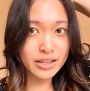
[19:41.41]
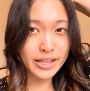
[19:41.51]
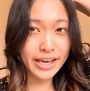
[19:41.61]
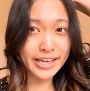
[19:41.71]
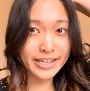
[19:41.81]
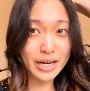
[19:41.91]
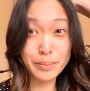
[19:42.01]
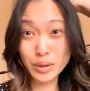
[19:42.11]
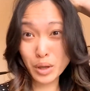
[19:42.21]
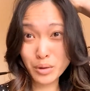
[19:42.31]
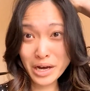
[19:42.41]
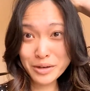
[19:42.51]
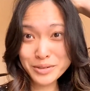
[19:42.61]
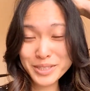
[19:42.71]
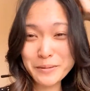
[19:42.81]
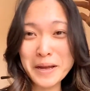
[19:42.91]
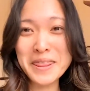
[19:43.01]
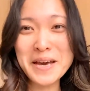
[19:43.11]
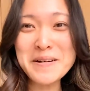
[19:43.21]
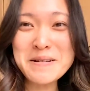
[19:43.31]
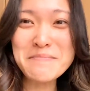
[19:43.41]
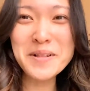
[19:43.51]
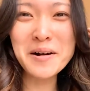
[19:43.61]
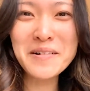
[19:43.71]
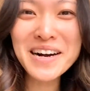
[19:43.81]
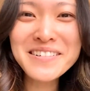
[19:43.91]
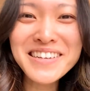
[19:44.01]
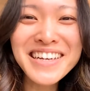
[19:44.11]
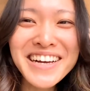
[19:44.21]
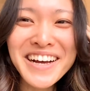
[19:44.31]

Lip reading: like a blowout without a blowout.